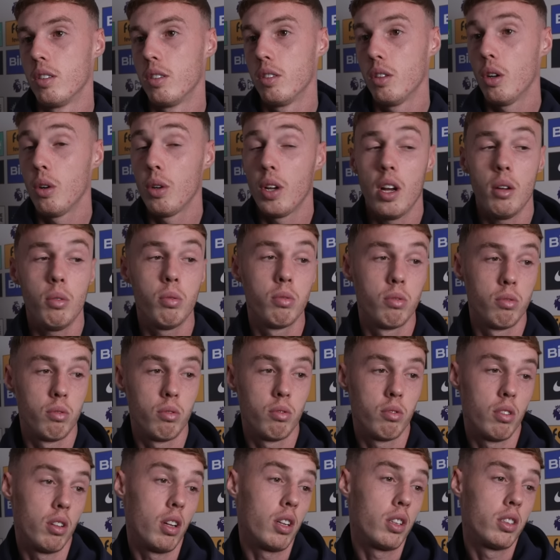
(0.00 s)
No, yeah,
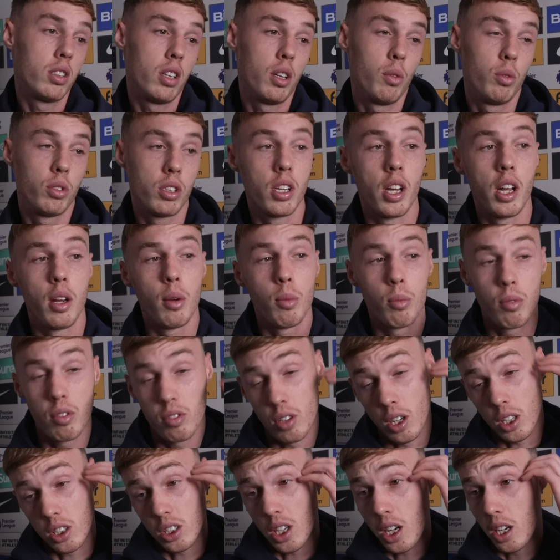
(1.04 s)
like I said, it was a game,
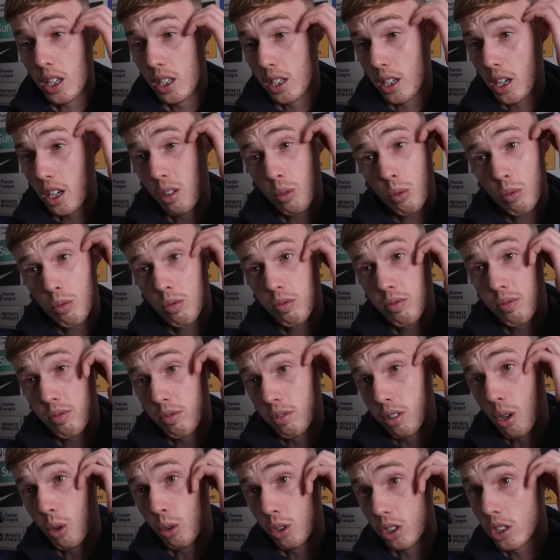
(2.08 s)
exciting game,
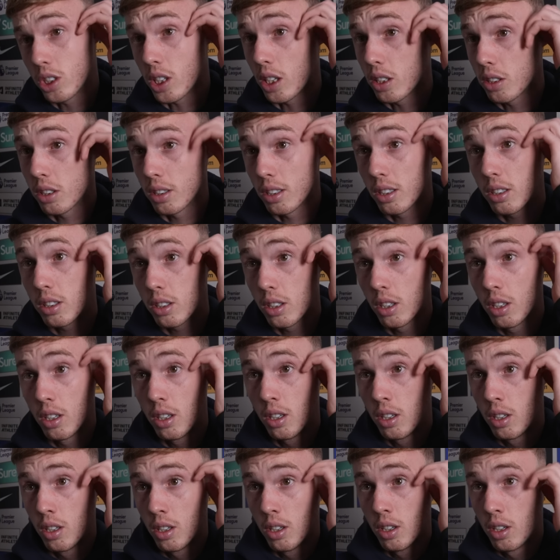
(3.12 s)
loads of chances.
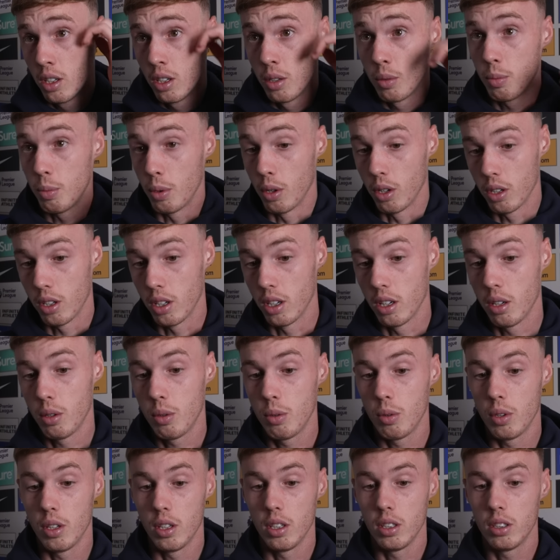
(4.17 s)
But yeah,
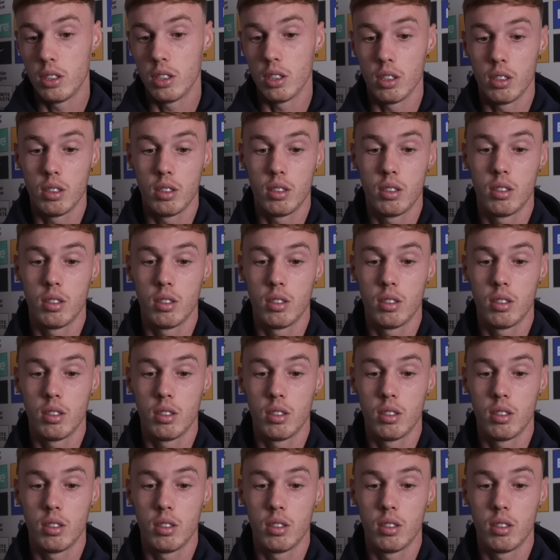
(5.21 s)
we need to